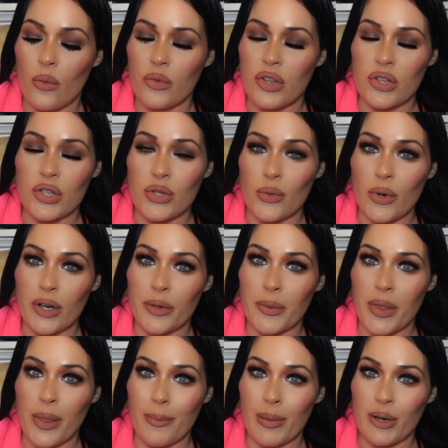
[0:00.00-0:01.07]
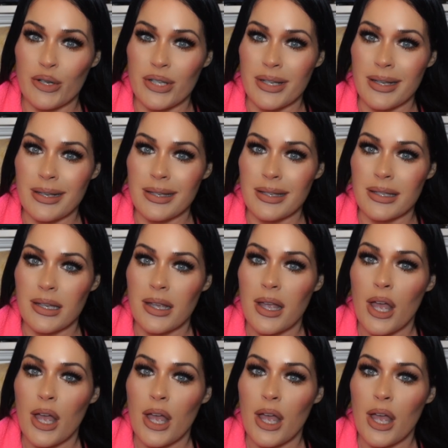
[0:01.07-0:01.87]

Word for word: the story with the purses.